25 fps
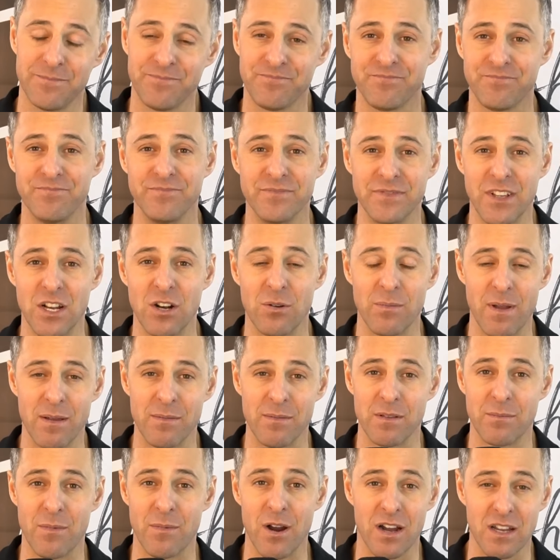you know, maybe
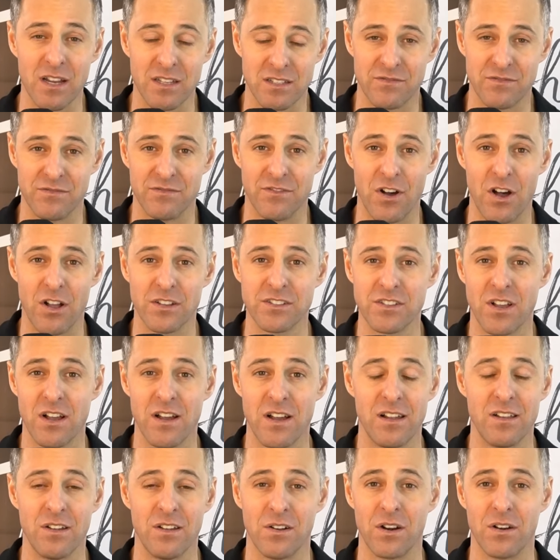the market's
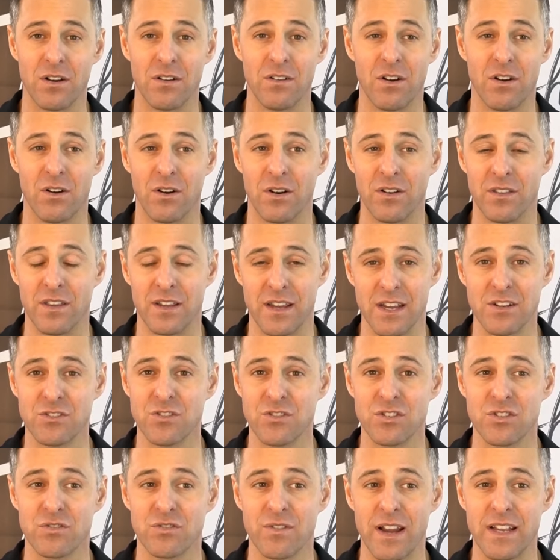volatile or or the
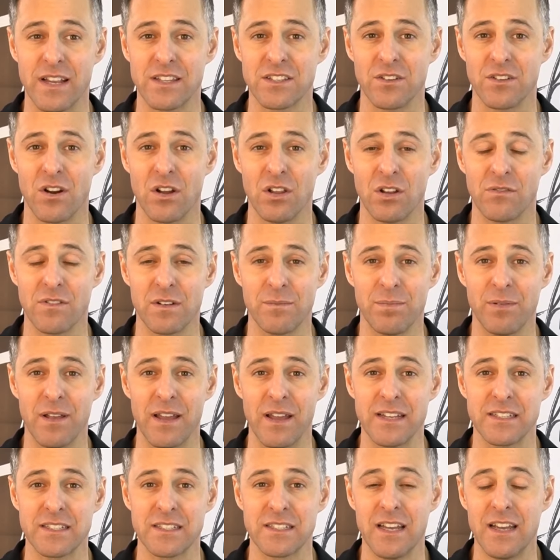interest rates are all over the
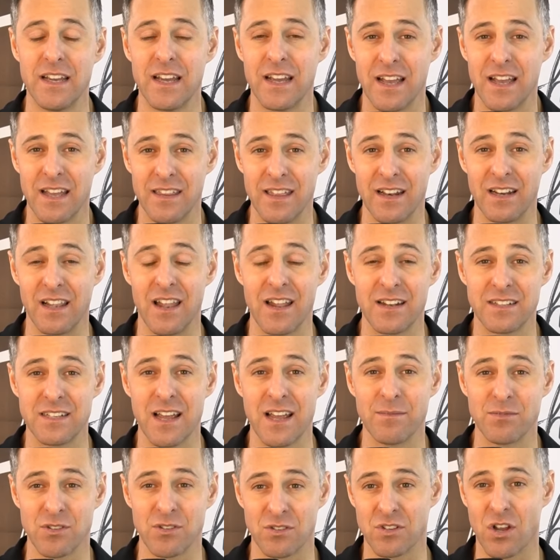place, then a lot of
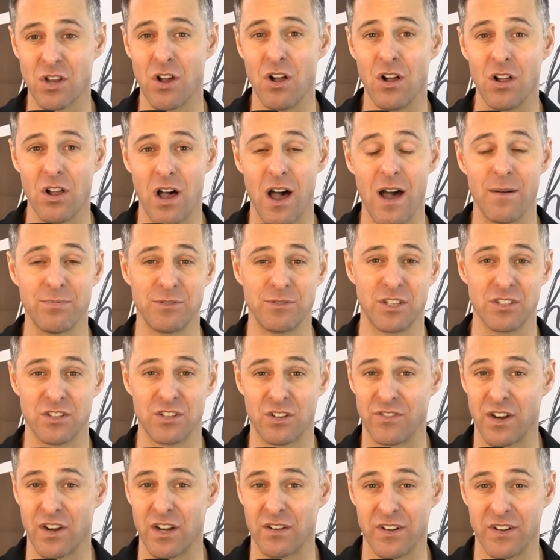times those call options are
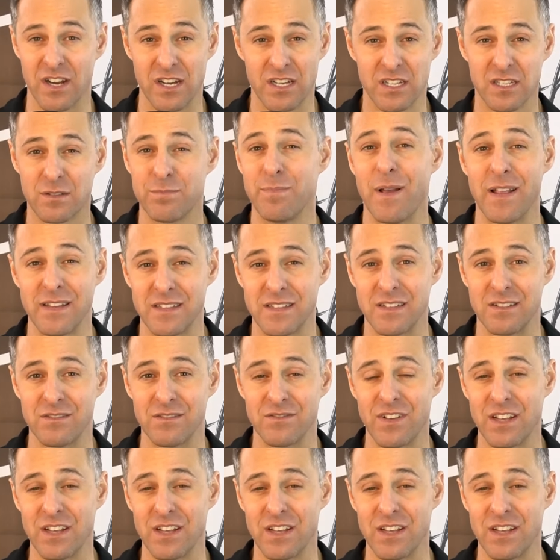very, very expensive.